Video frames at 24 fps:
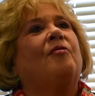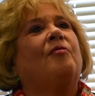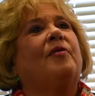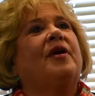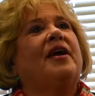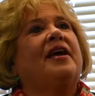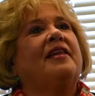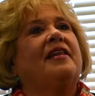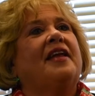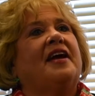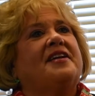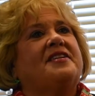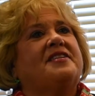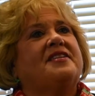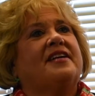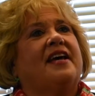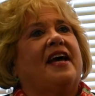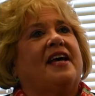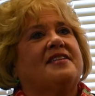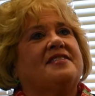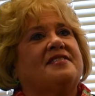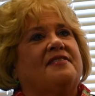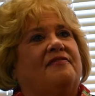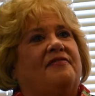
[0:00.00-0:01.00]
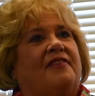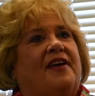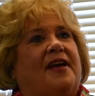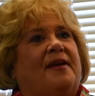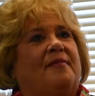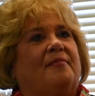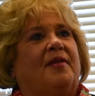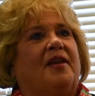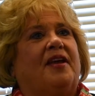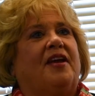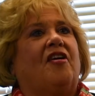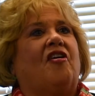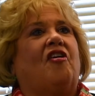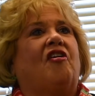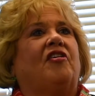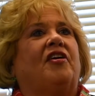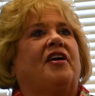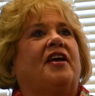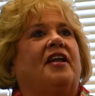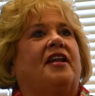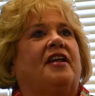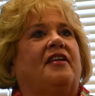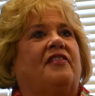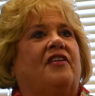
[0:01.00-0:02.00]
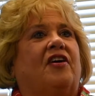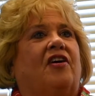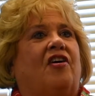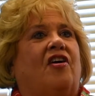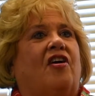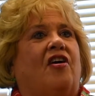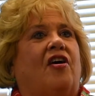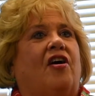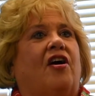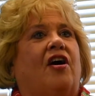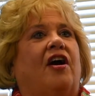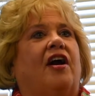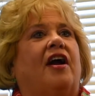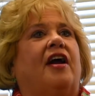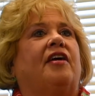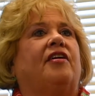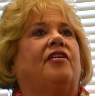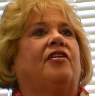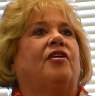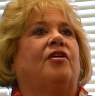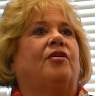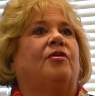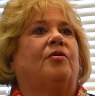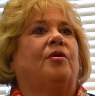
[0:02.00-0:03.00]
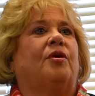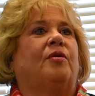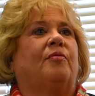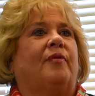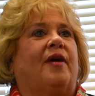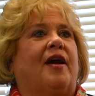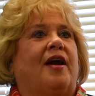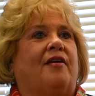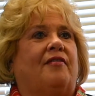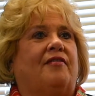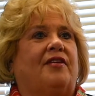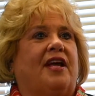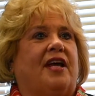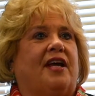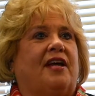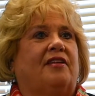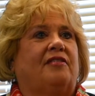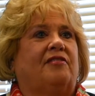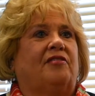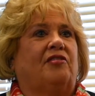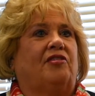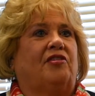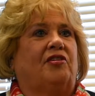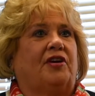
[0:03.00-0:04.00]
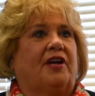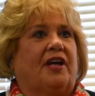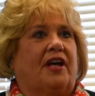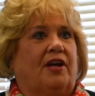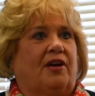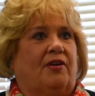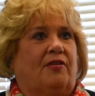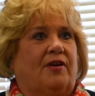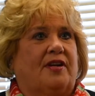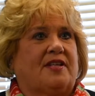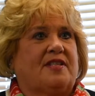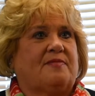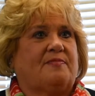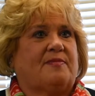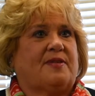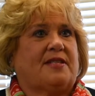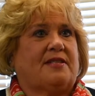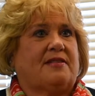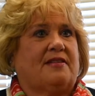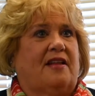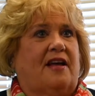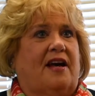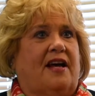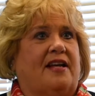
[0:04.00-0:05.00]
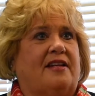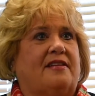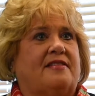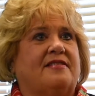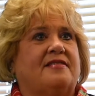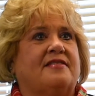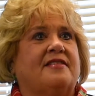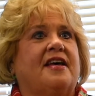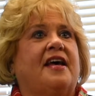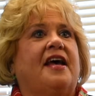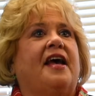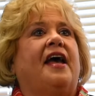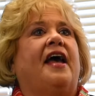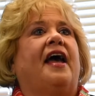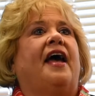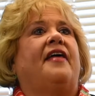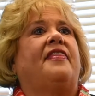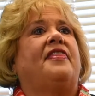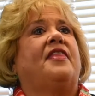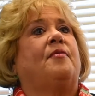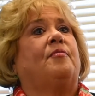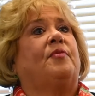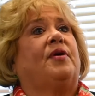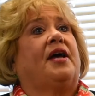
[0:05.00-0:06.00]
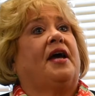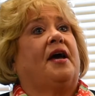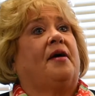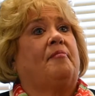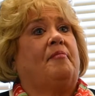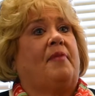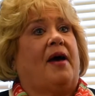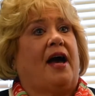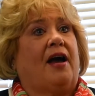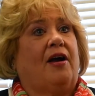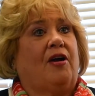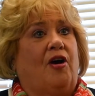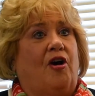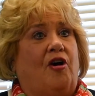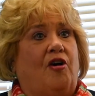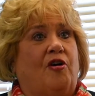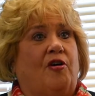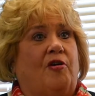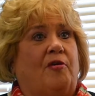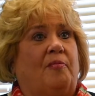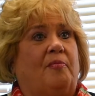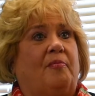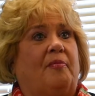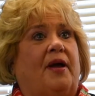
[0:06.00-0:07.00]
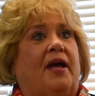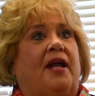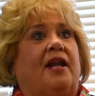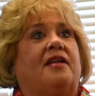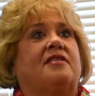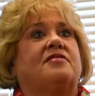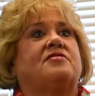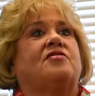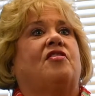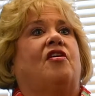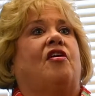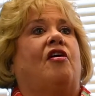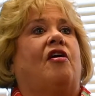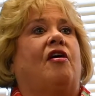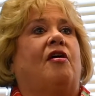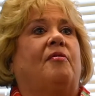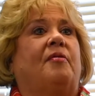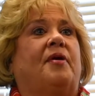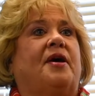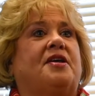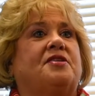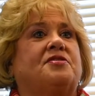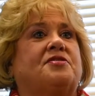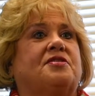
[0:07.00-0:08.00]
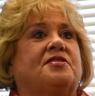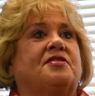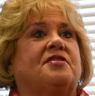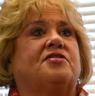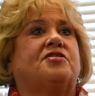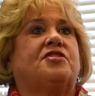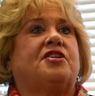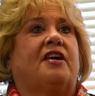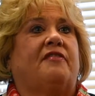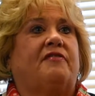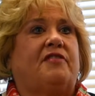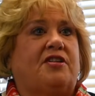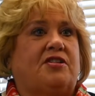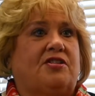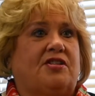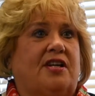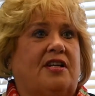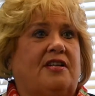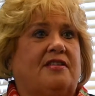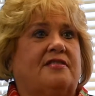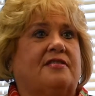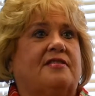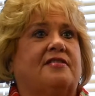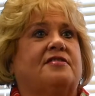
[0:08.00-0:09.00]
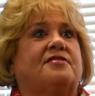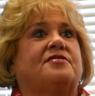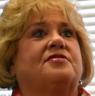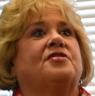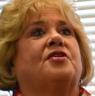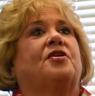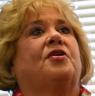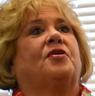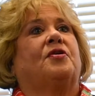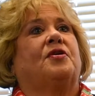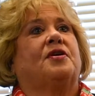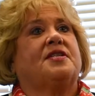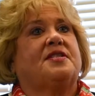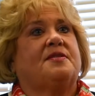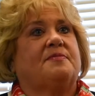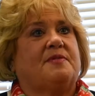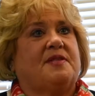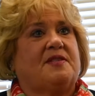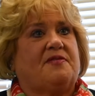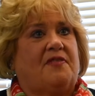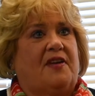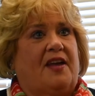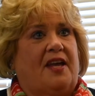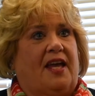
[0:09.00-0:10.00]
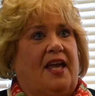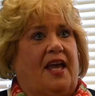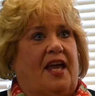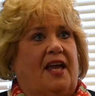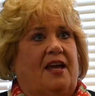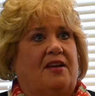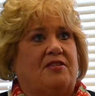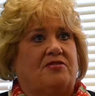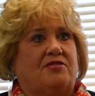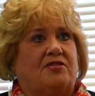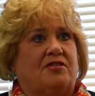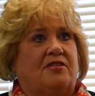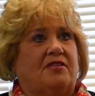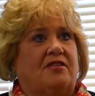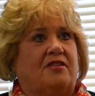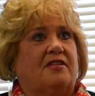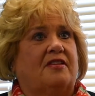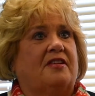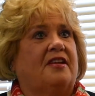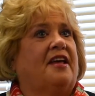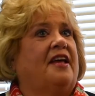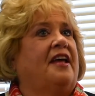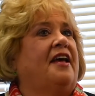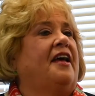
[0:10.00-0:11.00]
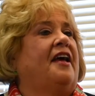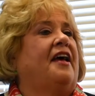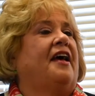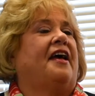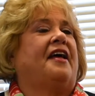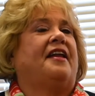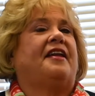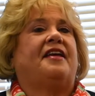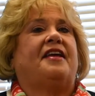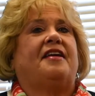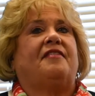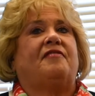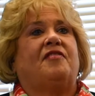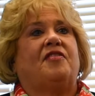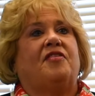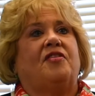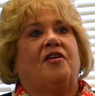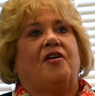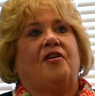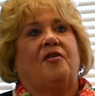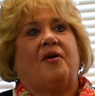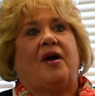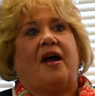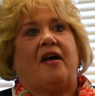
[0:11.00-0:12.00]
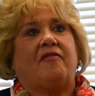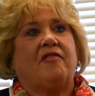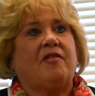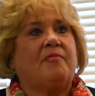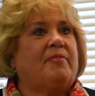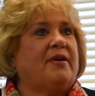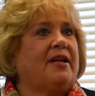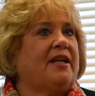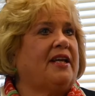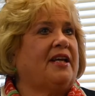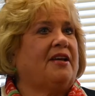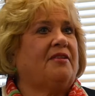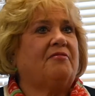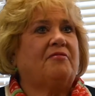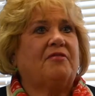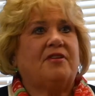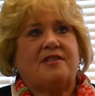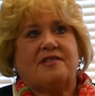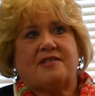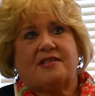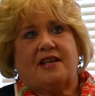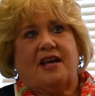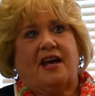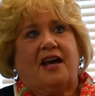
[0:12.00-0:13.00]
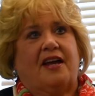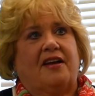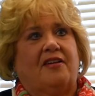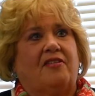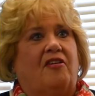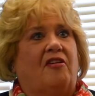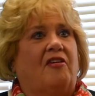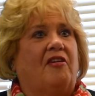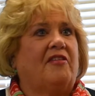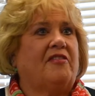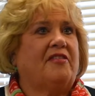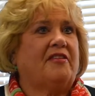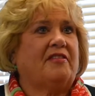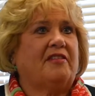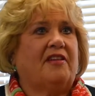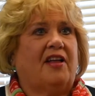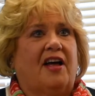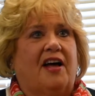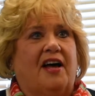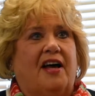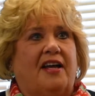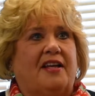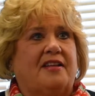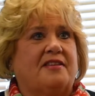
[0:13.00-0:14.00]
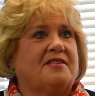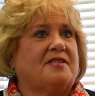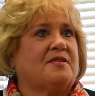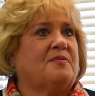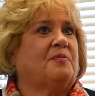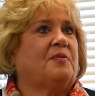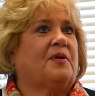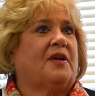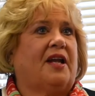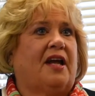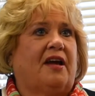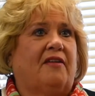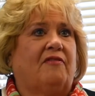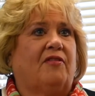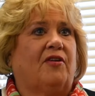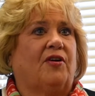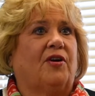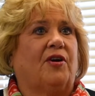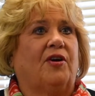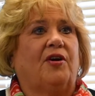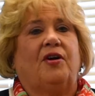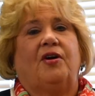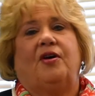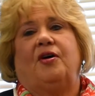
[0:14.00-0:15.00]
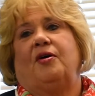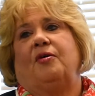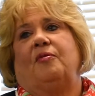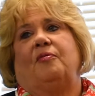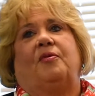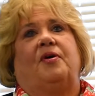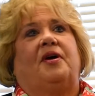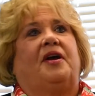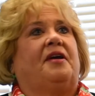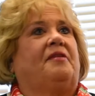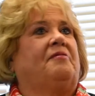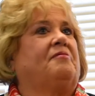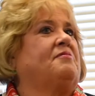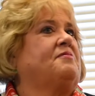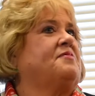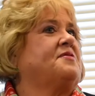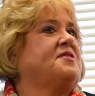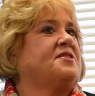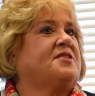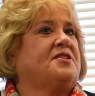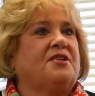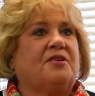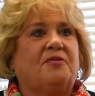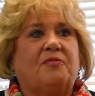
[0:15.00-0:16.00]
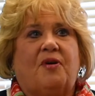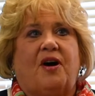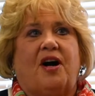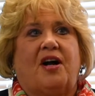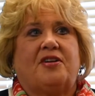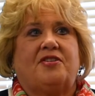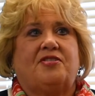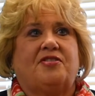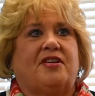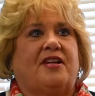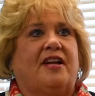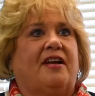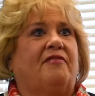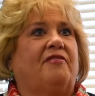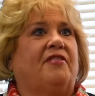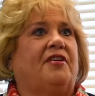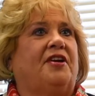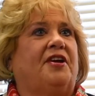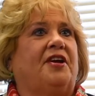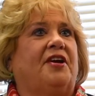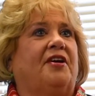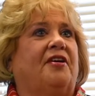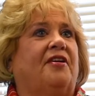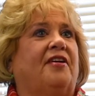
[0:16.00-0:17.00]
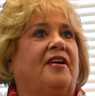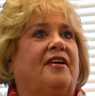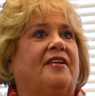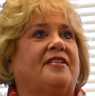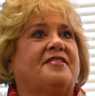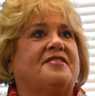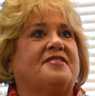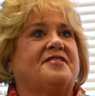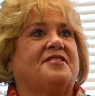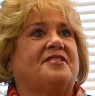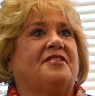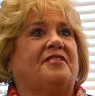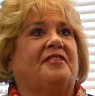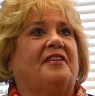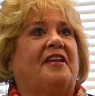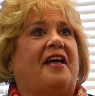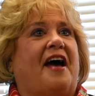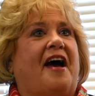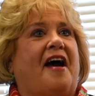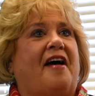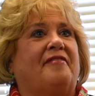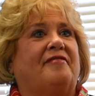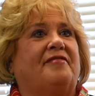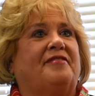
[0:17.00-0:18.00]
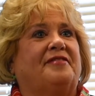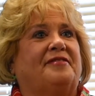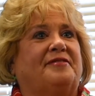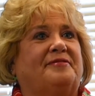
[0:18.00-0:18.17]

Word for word: We like to, as a family, all get in the car and go around and look at Christmas lights. And then we come back home and it's always Chevy Chase's Christmas Vacation. And even though everybody can recite all the lines and whatever, we still watch it every year and still laugh.